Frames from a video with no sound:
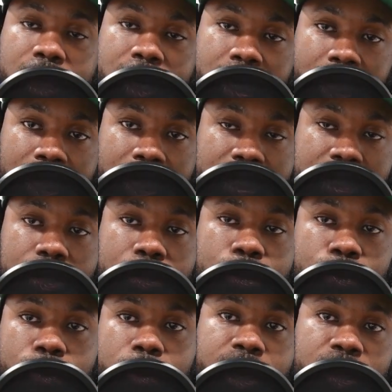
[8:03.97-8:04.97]
And I
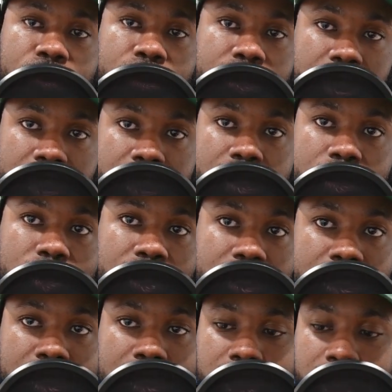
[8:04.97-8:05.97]
salute Andre Dickens
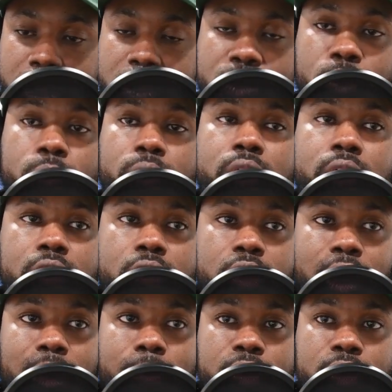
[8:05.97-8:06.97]
because he is doing a good
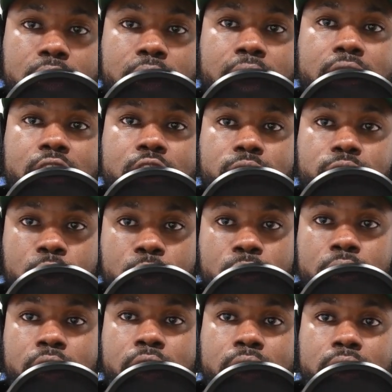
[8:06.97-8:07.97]
job. And it's not his
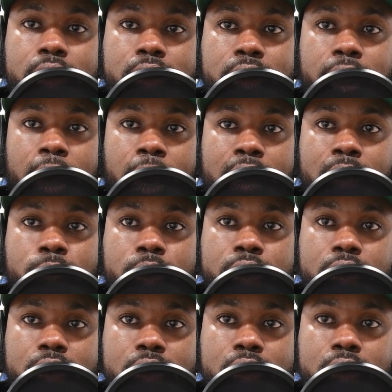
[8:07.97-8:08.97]
fault that the
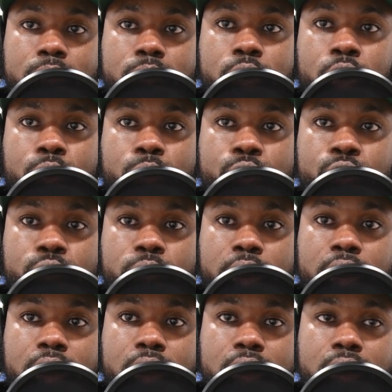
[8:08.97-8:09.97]
highway system was
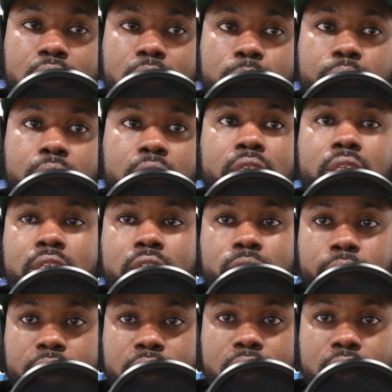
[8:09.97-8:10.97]
run in a completely
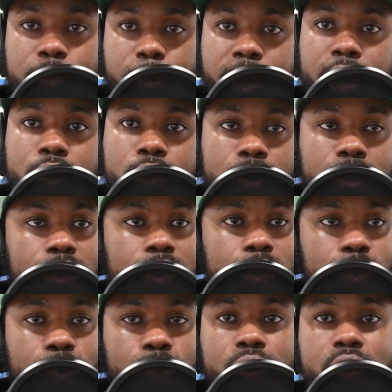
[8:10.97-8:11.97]
racist manner
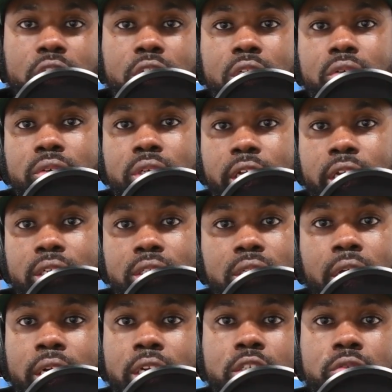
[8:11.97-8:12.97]
through the city of Atlanta. It's
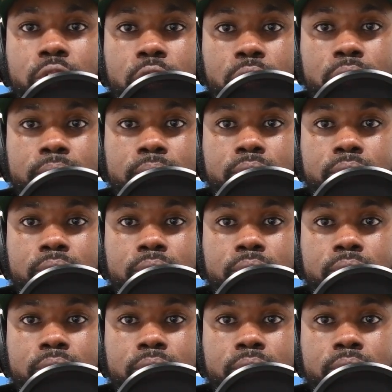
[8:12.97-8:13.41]
not his fault.